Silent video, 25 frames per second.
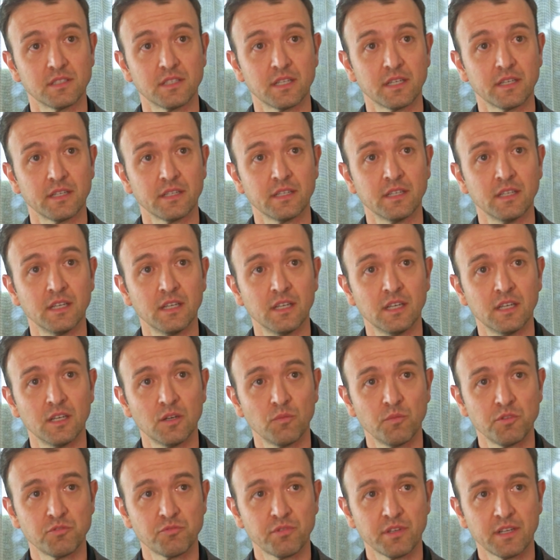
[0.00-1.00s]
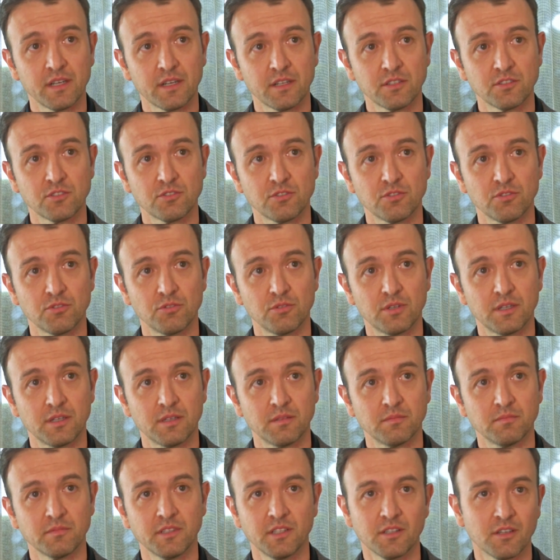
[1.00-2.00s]
today with regards
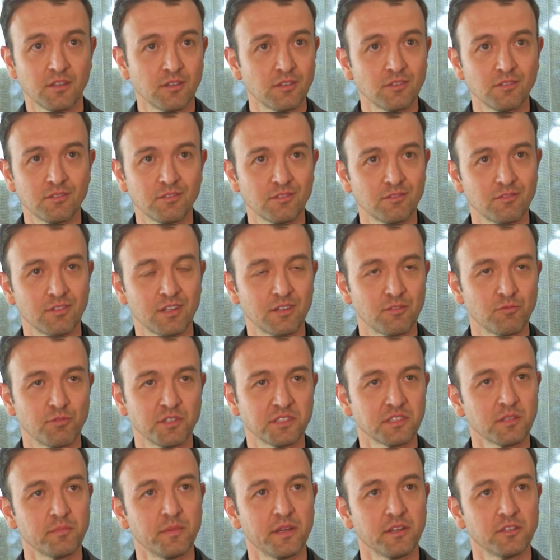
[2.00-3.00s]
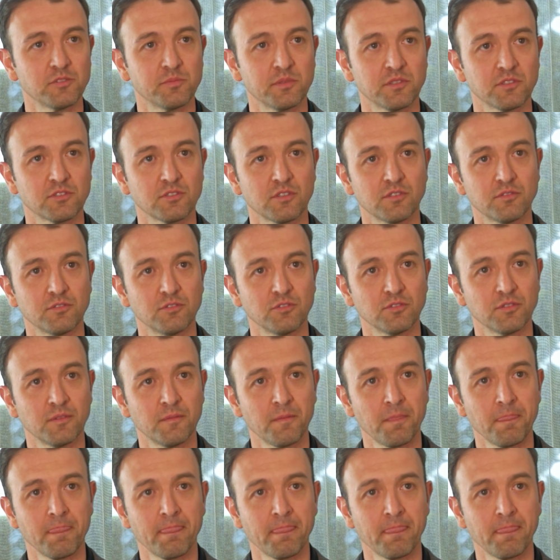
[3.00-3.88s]
to risk management and so forth?